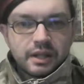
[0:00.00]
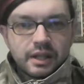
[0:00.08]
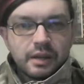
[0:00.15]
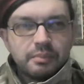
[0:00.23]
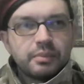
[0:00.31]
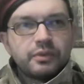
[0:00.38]

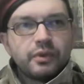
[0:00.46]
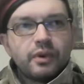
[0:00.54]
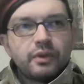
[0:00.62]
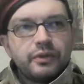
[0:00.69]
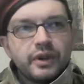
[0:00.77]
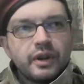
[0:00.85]
sleep
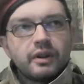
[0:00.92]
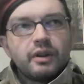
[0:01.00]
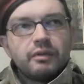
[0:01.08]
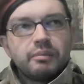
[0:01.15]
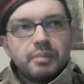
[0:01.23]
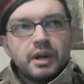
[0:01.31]
for
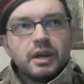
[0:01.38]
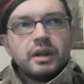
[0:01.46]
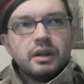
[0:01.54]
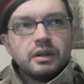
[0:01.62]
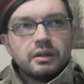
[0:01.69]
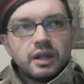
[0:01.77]
fear of
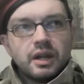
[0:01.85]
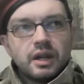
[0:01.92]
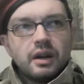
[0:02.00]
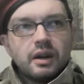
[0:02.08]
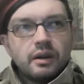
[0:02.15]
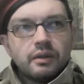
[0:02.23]
being
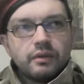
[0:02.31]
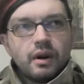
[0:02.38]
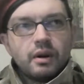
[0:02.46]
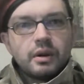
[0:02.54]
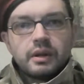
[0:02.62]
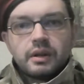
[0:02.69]

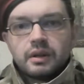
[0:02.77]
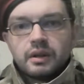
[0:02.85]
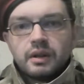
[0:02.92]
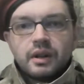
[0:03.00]
devoured.